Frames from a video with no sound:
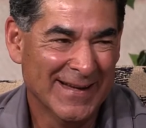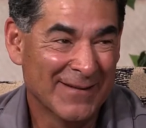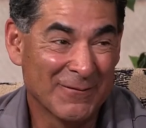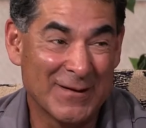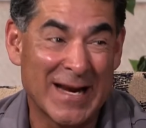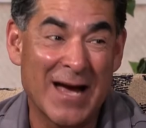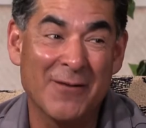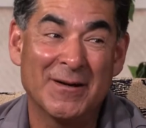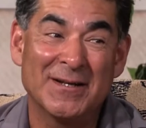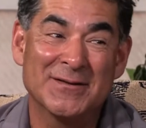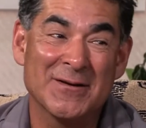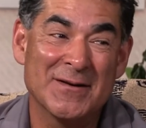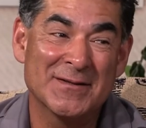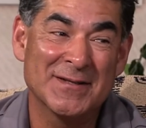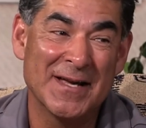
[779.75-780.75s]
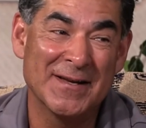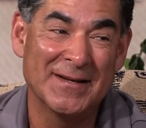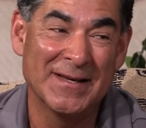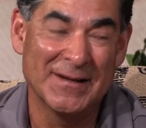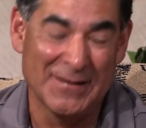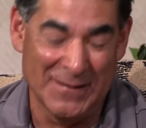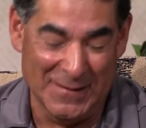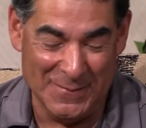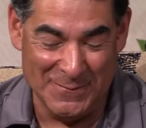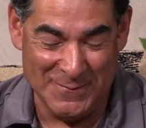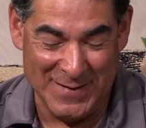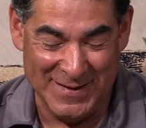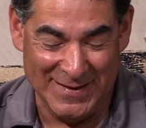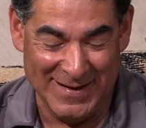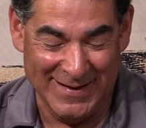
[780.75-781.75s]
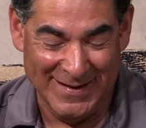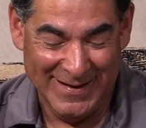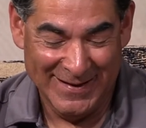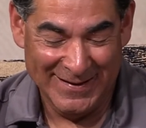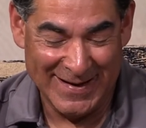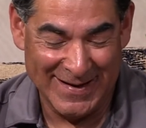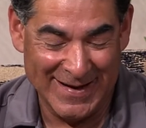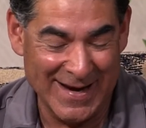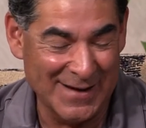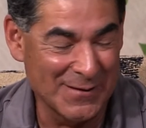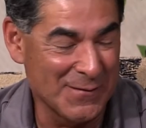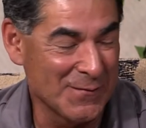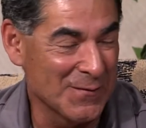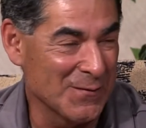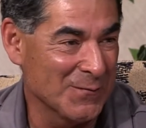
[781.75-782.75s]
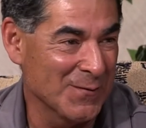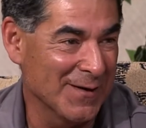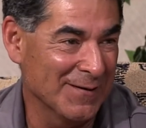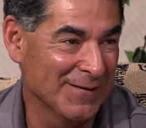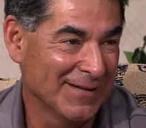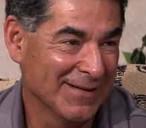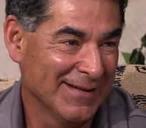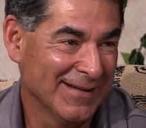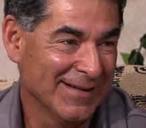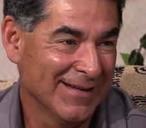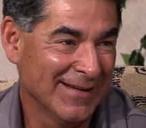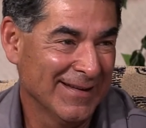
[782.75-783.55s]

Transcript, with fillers: Reality starts setting in on them. Yeah. They can't go nowhere. Mm -hmm.